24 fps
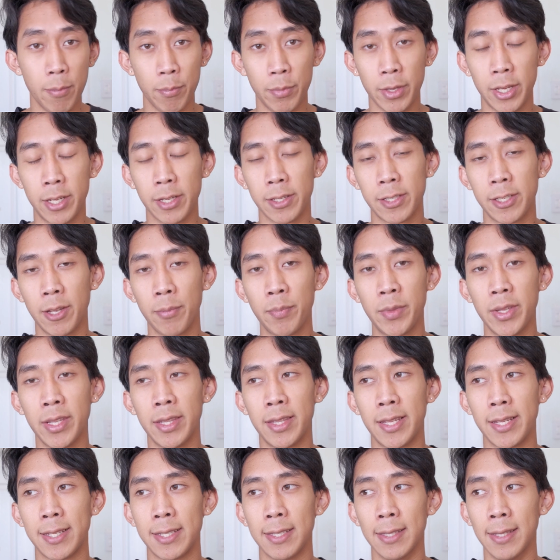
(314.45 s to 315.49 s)
because
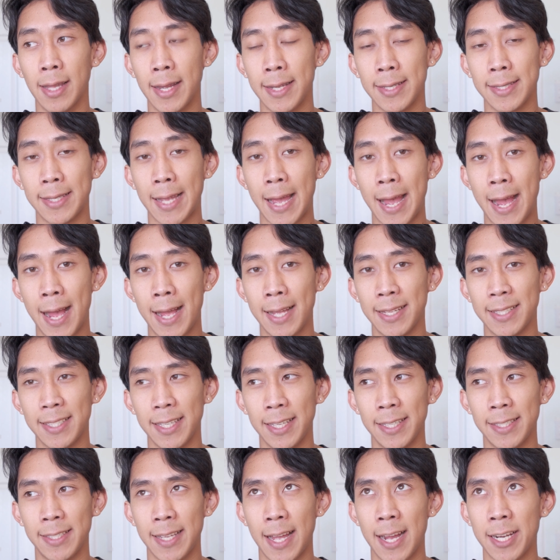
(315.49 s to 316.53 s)
something this lens has
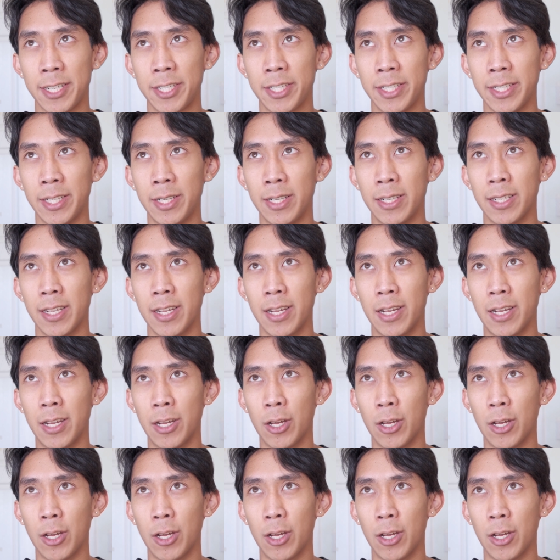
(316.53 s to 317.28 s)
is actually